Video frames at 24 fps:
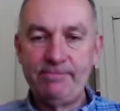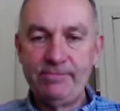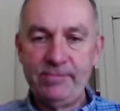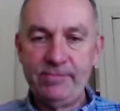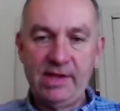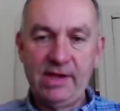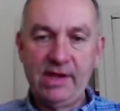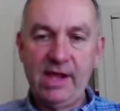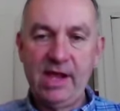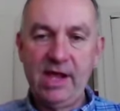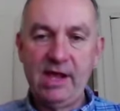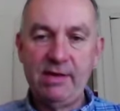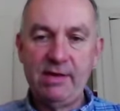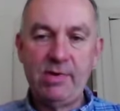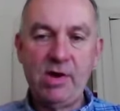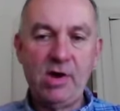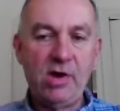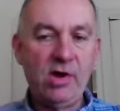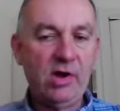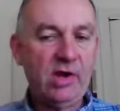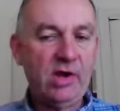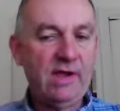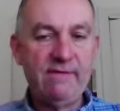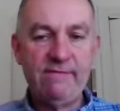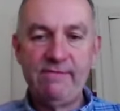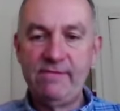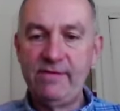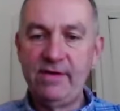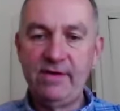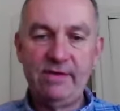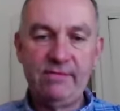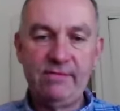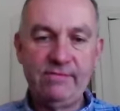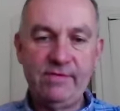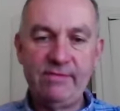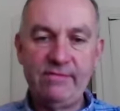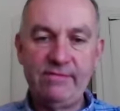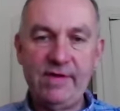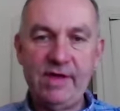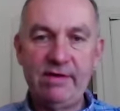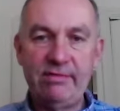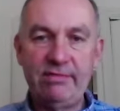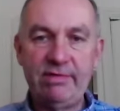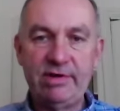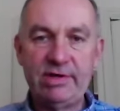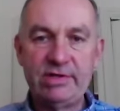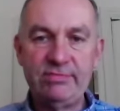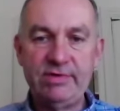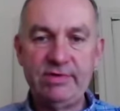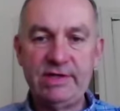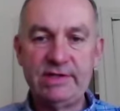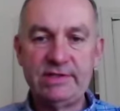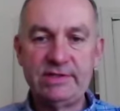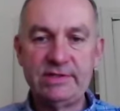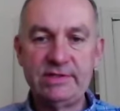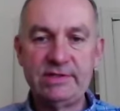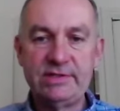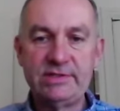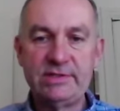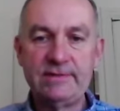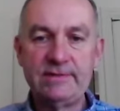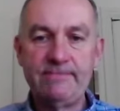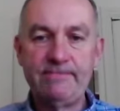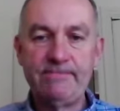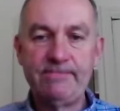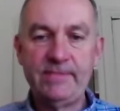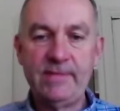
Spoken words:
the care market for various reasons.